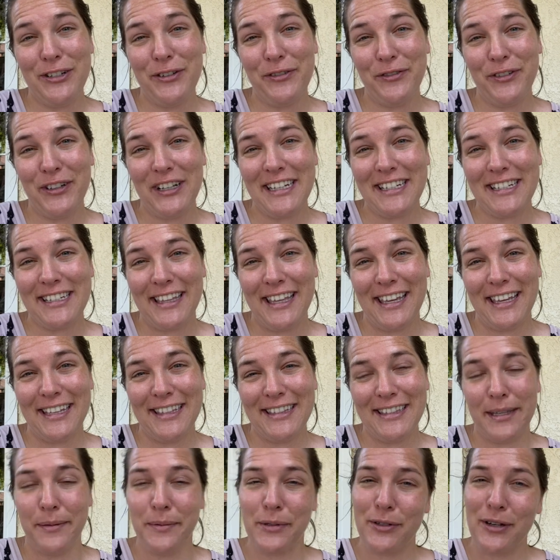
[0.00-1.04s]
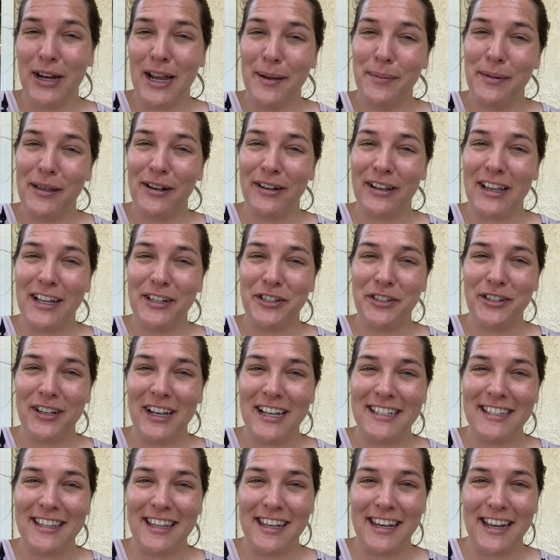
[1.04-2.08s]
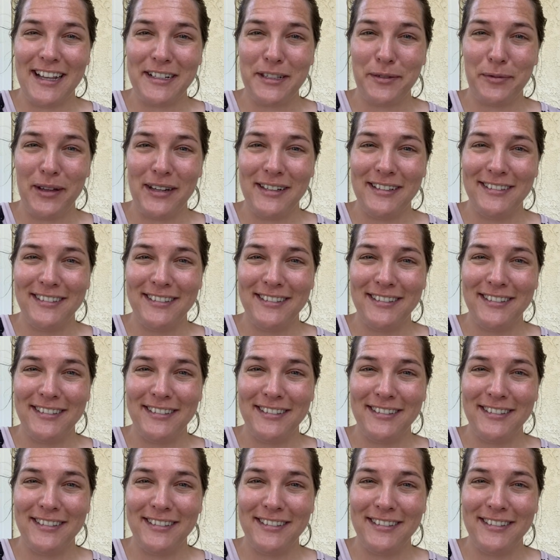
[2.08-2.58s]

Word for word: Don't forget to like and subscribe and I'll catch you guys in the next one.